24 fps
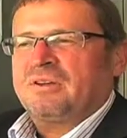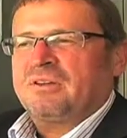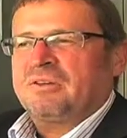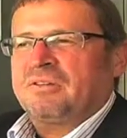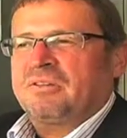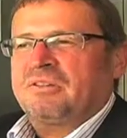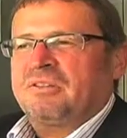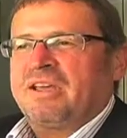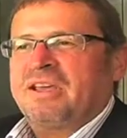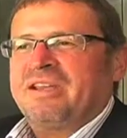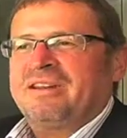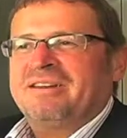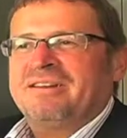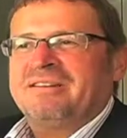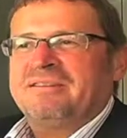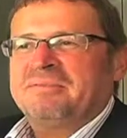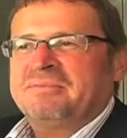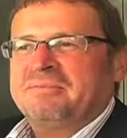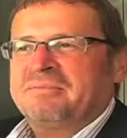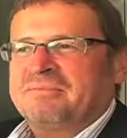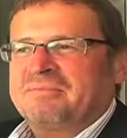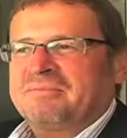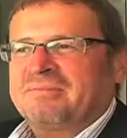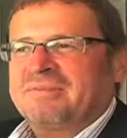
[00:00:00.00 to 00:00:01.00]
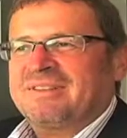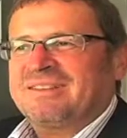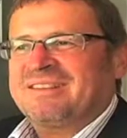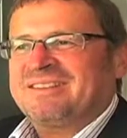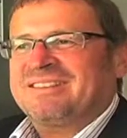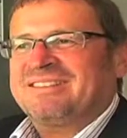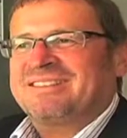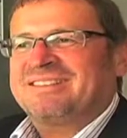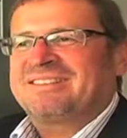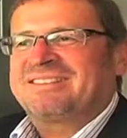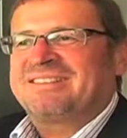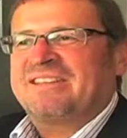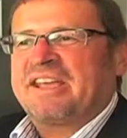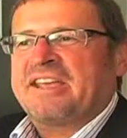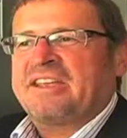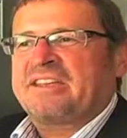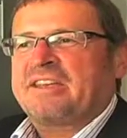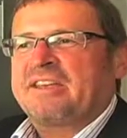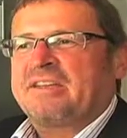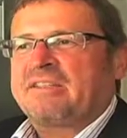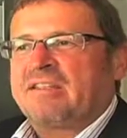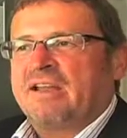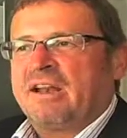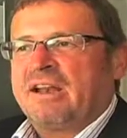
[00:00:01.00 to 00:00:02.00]
then
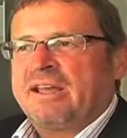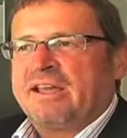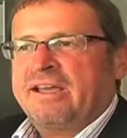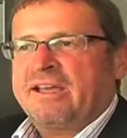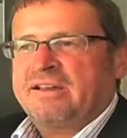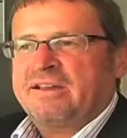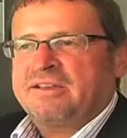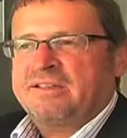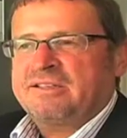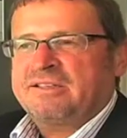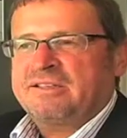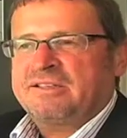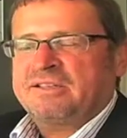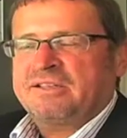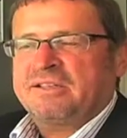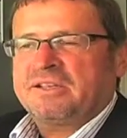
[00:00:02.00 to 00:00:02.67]
taking the land